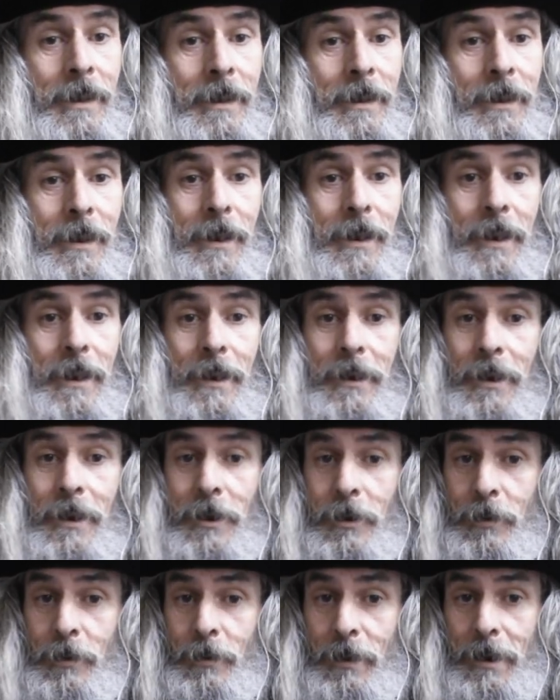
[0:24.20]
You get
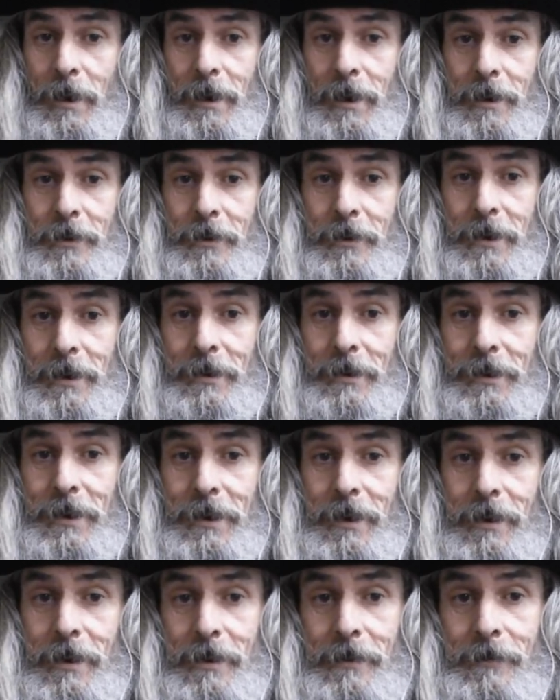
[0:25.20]
no hand tricks
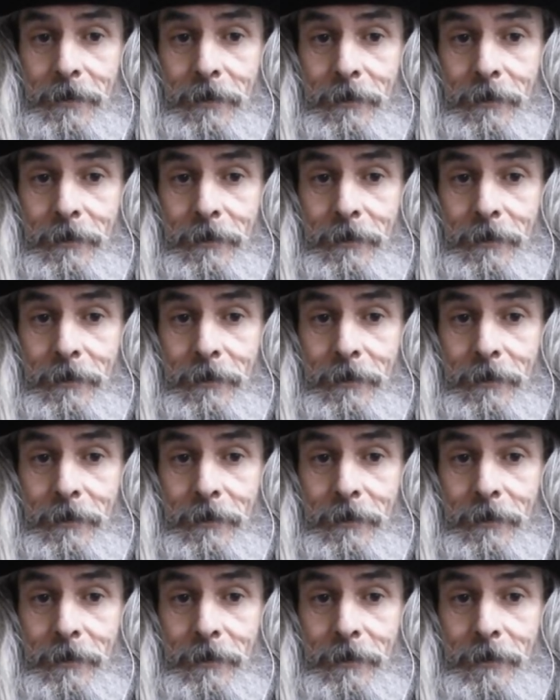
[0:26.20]
here.